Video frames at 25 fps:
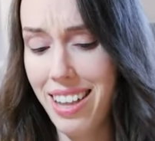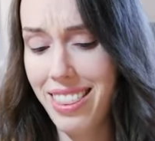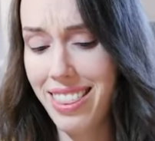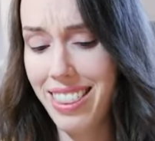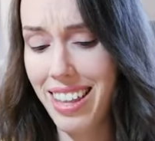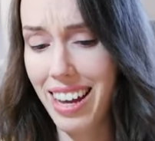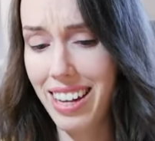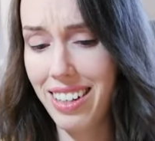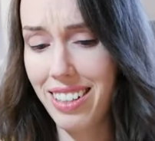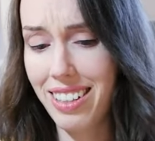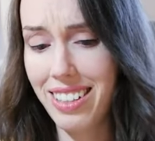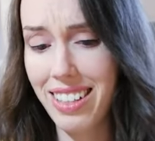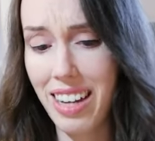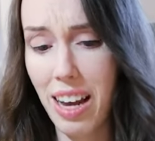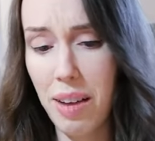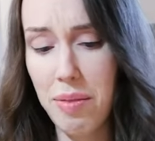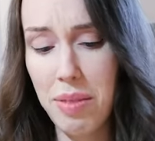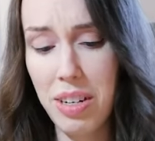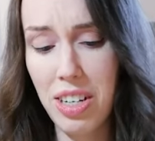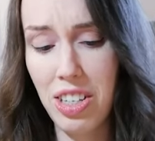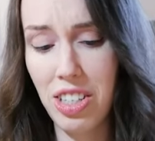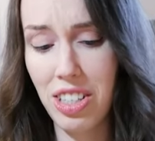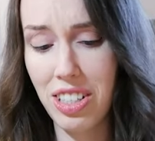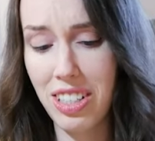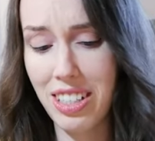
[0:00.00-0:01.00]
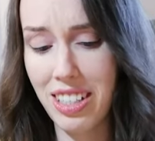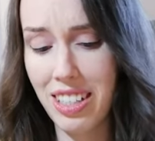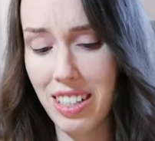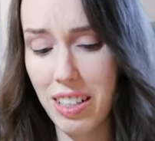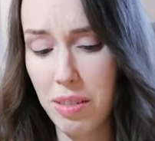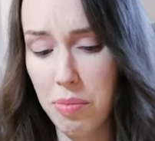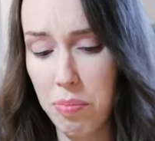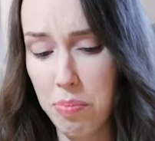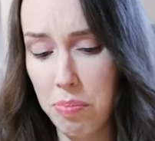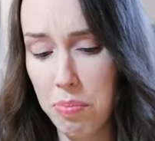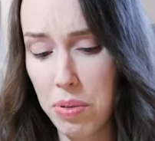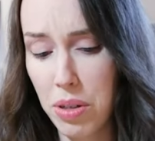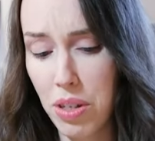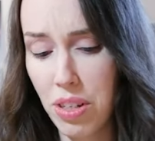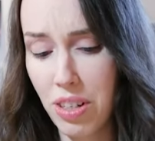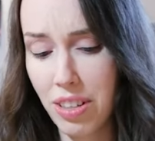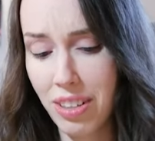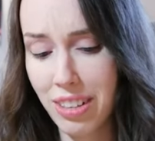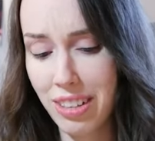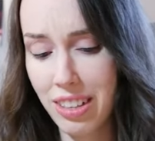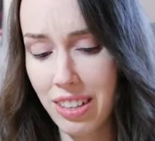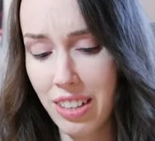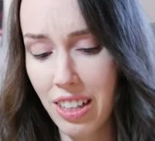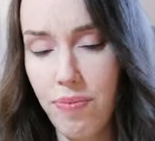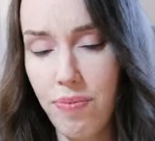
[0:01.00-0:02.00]
that damage is to the
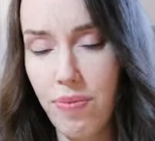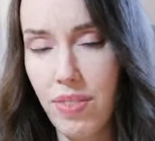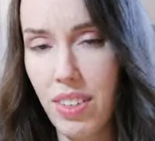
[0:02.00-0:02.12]
box.